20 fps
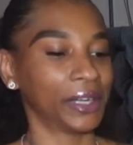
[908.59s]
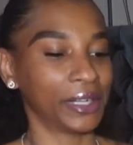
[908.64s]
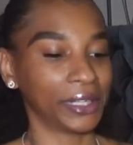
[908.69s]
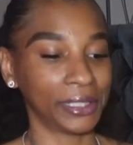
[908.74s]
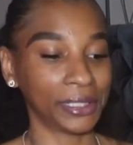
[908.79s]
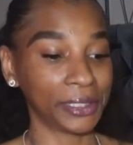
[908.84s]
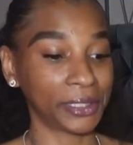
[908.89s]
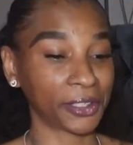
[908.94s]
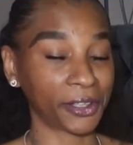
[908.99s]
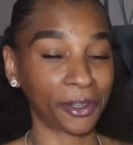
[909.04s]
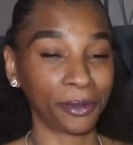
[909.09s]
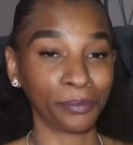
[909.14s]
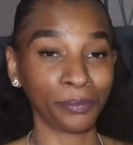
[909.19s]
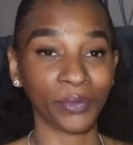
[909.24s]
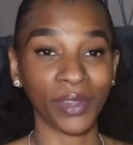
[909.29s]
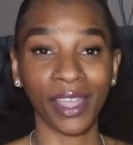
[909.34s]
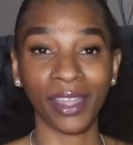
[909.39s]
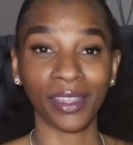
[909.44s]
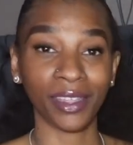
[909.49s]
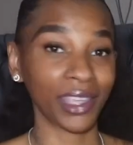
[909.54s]

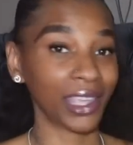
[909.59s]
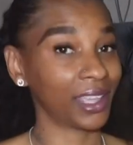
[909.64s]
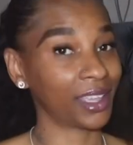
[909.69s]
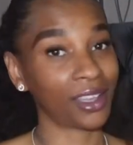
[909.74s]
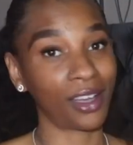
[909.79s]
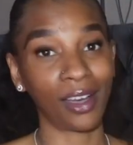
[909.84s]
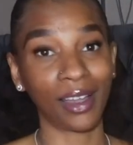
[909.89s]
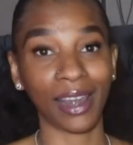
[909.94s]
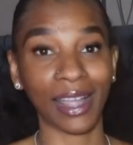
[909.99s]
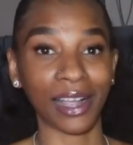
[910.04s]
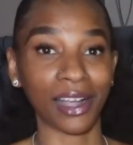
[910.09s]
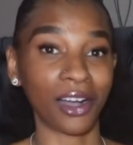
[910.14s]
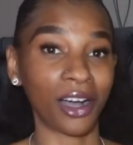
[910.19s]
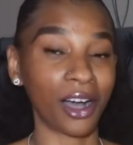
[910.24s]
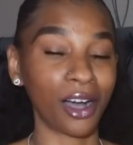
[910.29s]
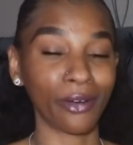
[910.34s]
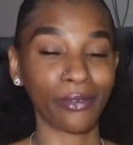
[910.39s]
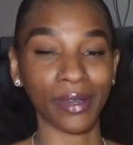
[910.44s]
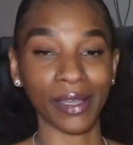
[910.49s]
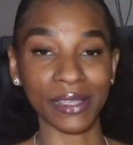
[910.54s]
Um, and yeah, y'all, like I
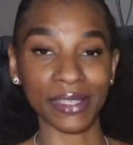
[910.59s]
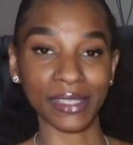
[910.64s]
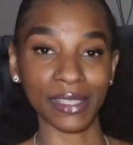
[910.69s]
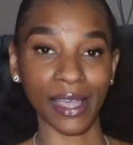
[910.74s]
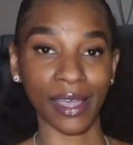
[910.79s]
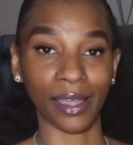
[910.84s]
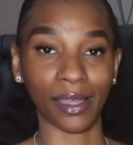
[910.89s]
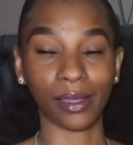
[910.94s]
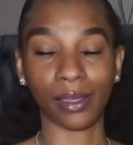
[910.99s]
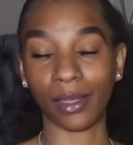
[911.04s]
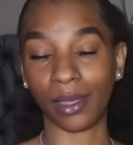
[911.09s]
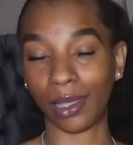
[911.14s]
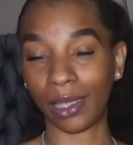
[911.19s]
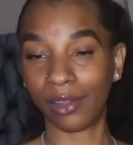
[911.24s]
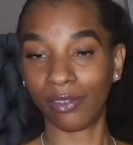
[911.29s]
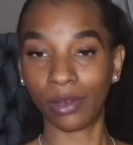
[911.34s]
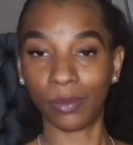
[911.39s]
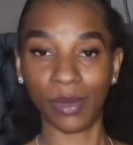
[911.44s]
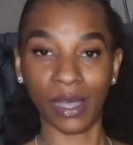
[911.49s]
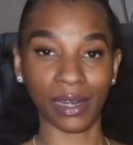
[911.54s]
always say,
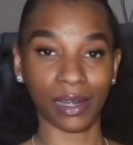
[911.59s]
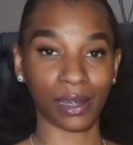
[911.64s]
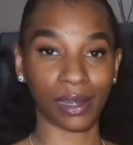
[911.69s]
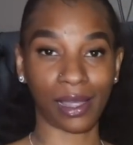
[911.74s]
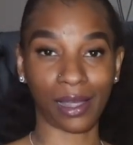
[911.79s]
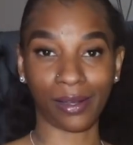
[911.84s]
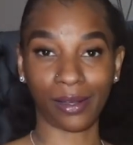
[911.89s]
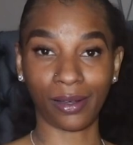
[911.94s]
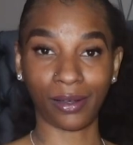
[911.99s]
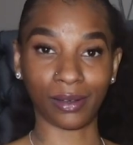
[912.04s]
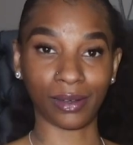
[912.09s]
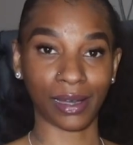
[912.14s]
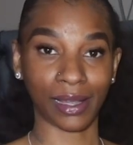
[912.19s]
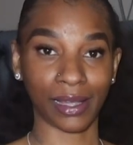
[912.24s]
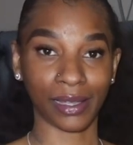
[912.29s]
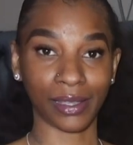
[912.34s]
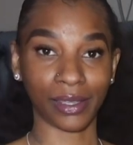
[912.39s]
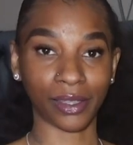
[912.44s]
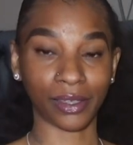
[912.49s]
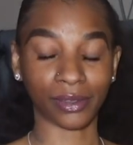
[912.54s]
everybody not gonna
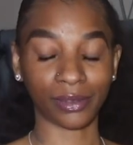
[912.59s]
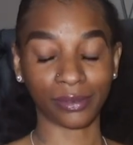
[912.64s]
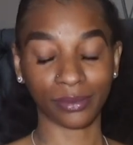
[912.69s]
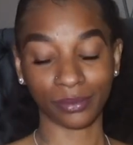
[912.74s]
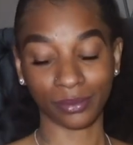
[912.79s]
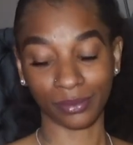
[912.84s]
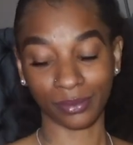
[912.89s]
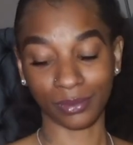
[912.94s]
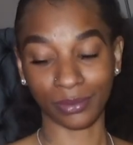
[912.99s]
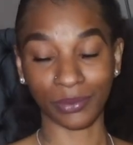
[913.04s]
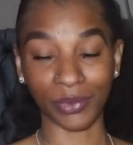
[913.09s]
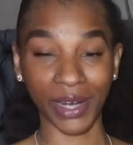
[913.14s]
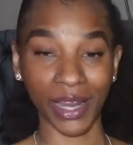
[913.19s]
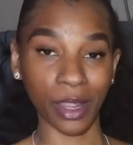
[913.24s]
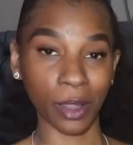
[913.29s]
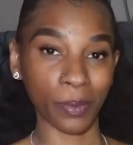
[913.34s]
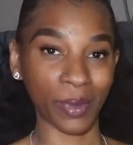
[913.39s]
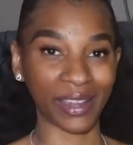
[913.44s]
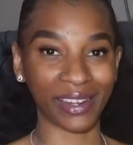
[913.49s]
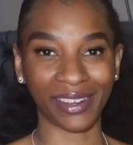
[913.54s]
like you.
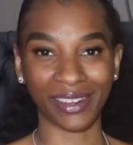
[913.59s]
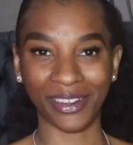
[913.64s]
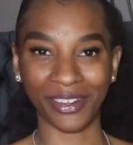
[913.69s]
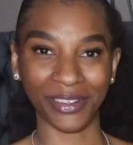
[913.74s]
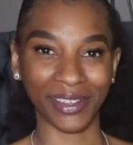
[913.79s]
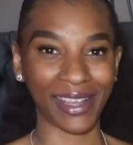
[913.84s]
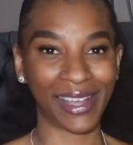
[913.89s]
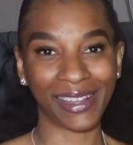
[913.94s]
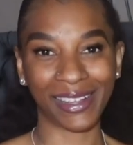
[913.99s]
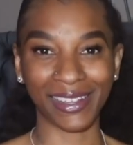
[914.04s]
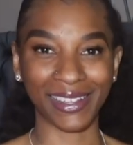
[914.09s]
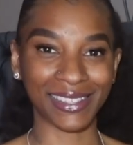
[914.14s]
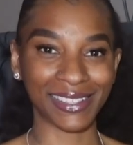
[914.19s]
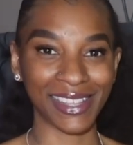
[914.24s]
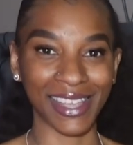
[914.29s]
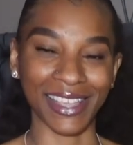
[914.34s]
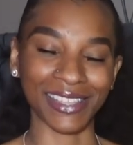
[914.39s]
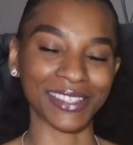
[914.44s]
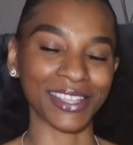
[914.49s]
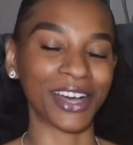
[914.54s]
Everybody don't got good
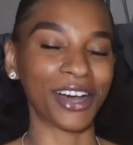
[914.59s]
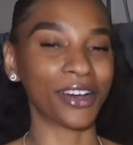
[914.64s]
taste.